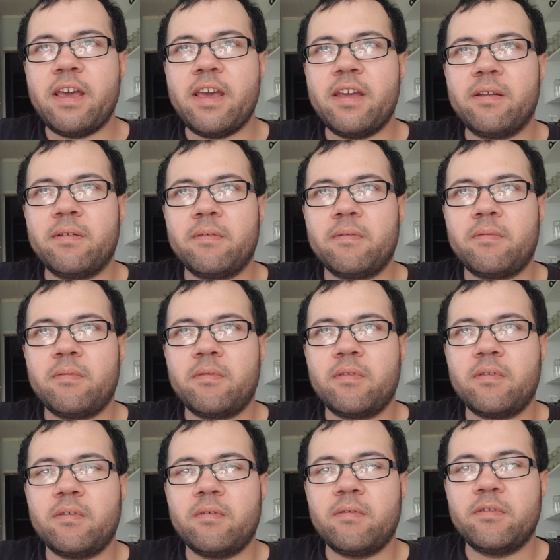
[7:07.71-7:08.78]
and
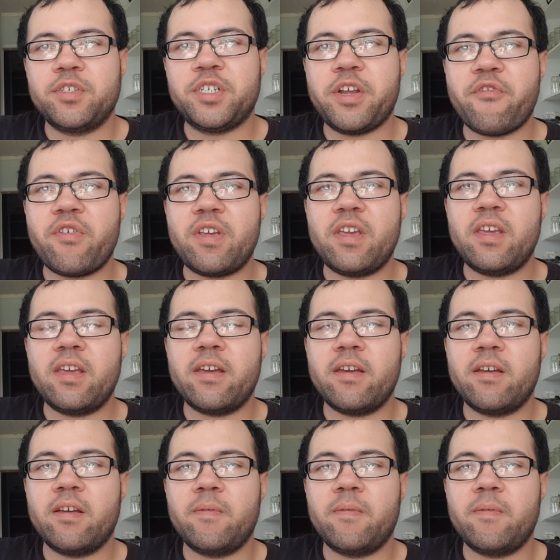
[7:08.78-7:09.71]
Sherry,